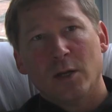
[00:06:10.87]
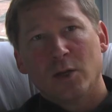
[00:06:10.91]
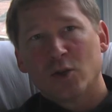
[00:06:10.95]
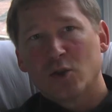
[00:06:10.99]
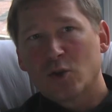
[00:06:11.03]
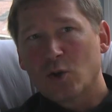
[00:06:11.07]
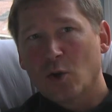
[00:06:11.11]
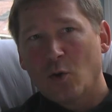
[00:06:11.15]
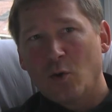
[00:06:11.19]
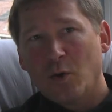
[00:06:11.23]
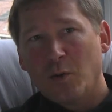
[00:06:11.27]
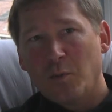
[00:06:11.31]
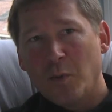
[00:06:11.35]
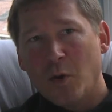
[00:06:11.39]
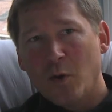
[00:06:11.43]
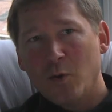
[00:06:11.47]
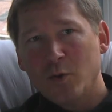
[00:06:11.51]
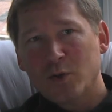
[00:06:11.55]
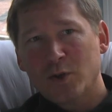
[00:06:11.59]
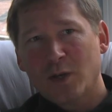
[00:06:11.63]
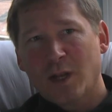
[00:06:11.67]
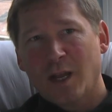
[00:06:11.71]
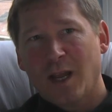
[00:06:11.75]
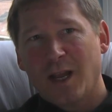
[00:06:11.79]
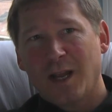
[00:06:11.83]
So in
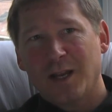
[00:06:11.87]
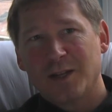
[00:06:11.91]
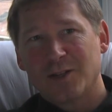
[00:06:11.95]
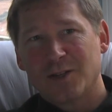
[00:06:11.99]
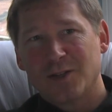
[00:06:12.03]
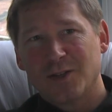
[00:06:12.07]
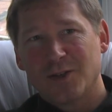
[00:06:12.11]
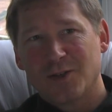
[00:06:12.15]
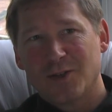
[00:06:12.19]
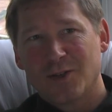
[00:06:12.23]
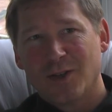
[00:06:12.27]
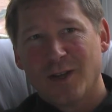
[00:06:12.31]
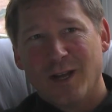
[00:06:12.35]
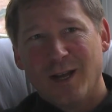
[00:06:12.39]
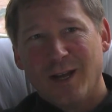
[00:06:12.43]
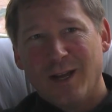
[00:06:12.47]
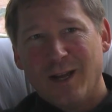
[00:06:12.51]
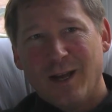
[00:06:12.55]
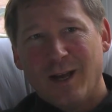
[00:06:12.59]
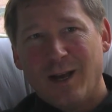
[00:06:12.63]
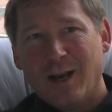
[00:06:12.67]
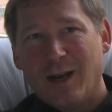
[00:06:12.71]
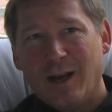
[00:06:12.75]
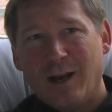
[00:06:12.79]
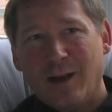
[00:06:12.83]
most cases,
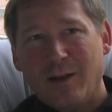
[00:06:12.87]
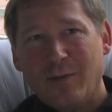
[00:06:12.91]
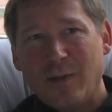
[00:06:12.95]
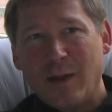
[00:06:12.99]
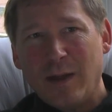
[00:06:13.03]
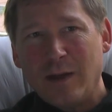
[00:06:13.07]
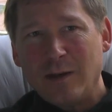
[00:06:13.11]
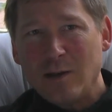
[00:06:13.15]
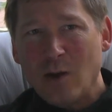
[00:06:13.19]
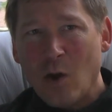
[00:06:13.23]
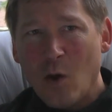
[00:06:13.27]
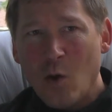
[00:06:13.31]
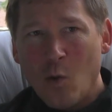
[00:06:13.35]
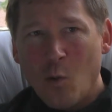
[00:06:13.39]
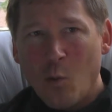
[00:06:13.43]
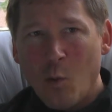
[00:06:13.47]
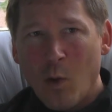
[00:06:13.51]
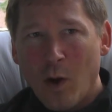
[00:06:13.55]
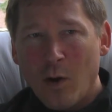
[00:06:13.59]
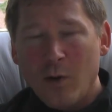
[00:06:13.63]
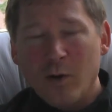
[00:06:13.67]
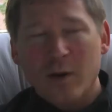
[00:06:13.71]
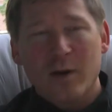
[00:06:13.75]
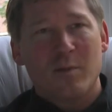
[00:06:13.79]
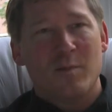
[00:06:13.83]
uh, they don't
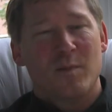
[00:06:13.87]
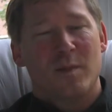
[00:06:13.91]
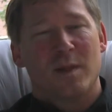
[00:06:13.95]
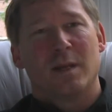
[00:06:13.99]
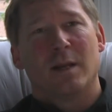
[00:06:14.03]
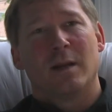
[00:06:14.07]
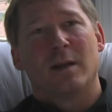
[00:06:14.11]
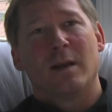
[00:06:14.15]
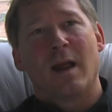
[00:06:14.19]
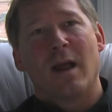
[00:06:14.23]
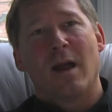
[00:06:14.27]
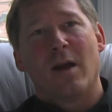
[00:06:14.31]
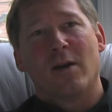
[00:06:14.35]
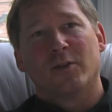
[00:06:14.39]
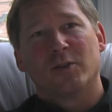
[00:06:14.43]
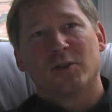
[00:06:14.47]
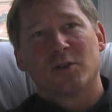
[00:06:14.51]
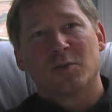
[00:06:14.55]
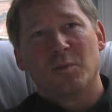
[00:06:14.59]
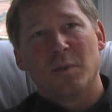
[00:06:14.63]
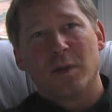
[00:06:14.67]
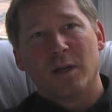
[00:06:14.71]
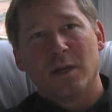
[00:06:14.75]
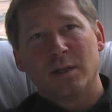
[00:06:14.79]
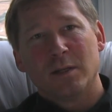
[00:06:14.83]
welcome the
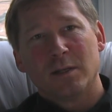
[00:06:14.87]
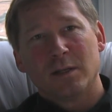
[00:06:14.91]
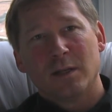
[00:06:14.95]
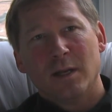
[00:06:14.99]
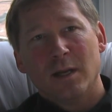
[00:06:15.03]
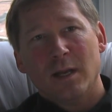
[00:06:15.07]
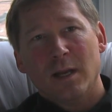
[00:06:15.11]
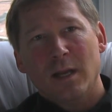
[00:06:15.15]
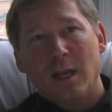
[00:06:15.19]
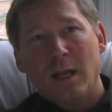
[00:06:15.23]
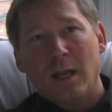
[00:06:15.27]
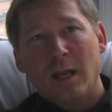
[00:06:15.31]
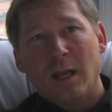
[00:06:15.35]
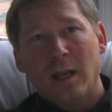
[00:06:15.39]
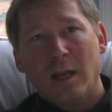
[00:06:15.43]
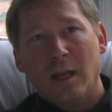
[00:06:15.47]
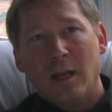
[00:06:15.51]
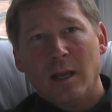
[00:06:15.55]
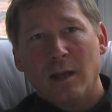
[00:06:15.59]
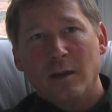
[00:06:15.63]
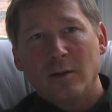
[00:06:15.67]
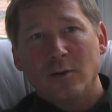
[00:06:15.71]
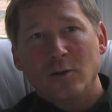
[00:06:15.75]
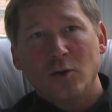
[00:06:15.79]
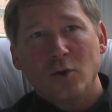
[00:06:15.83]
announcement,
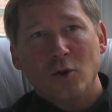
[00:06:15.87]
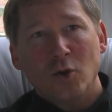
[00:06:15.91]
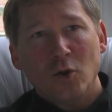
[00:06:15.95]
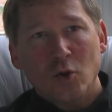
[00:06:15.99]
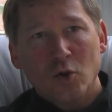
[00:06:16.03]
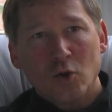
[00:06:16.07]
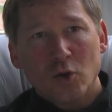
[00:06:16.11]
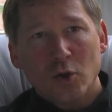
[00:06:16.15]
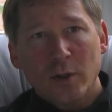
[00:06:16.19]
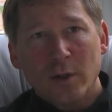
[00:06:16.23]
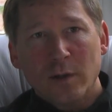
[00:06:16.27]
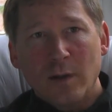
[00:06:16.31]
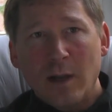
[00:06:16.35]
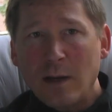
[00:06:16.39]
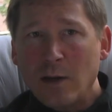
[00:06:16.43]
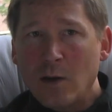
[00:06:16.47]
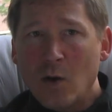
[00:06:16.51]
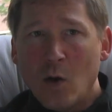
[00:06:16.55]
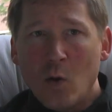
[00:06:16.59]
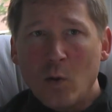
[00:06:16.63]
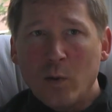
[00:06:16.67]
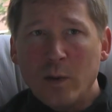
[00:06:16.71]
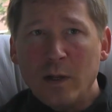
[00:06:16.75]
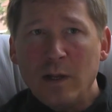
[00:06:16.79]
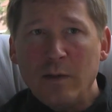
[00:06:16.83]
and usually they
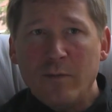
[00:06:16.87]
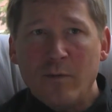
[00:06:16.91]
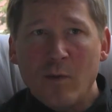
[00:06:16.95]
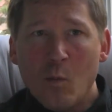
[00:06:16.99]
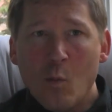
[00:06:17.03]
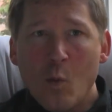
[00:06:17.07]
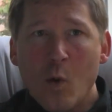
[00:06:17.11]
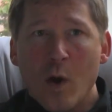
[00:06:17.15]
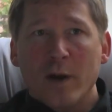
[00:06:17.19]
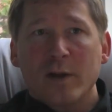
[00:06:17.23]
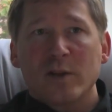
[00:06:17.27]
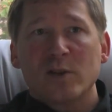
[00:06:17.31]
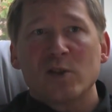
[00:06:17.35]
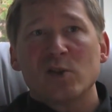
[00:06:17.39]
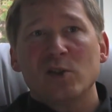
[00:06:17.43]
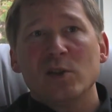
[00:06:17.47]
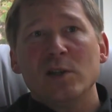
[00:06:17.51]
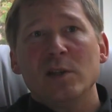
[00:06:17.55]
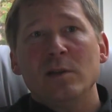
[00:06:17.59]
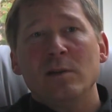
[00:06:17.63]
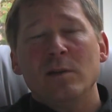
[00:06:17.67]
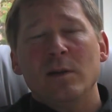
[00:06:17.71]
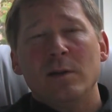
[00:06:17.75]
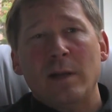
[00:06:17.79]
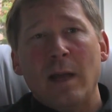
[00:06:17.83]
don't even want to
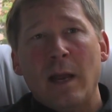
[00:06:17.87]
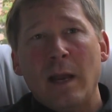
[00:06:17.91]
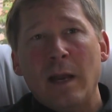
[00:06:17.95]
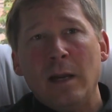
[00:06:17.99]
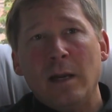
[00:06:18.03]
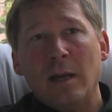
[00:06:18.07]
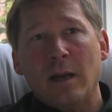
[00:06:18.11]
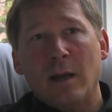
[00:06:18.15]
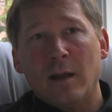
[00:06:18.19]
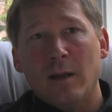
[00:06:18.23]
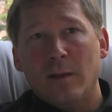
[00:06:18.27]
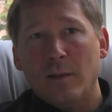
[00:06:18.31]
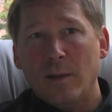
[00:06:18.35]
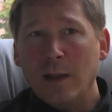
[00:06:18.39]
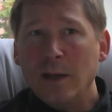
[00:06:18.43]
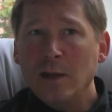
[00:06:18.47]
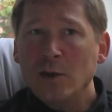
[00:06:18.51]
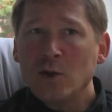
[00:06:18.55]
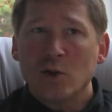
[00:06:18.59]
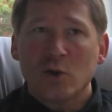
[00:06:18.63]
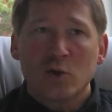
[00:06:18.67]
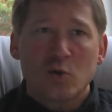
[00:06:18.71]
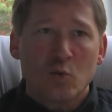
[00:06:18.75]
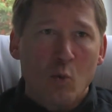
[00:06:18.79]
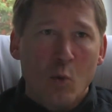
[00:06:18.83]
see the data. They
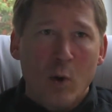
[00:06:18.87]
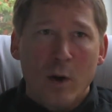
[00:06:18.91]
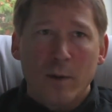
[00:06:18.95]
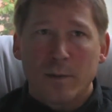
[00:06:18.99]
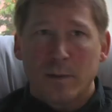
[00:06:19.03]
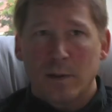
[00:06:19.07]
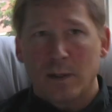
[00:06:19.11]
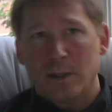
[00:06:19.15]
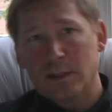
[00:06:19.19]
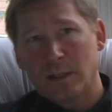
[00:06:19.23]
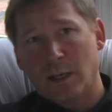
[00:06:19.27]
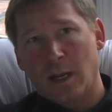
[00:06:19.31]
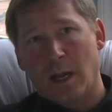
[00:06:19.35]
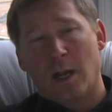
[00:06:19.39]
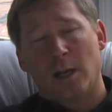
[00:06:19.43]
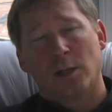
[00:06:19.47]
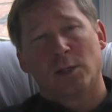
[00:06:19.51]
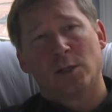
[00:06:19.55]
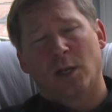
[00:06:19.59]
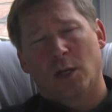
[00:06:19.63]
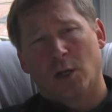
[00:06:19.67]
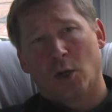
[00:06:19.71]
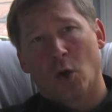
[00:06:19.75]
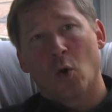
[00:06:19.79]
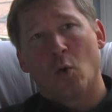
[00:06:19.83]
just want these guys
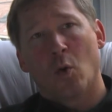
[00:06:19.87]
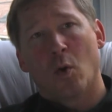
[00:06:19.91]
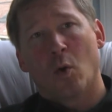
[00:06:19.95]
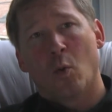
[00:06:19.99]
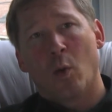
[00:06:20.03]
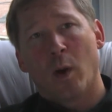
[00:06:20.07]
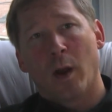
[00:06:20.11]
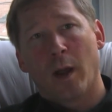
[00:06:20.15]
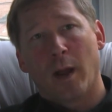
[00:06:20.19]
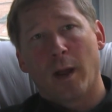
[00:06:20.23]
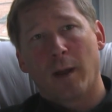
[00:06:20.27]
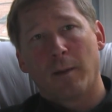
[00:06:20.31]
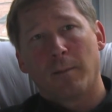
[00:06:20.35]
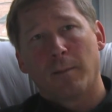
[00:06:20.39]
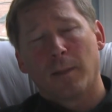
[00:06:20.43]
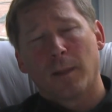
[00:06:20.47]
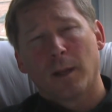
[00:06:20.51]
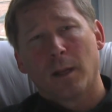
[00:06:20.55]
to go away.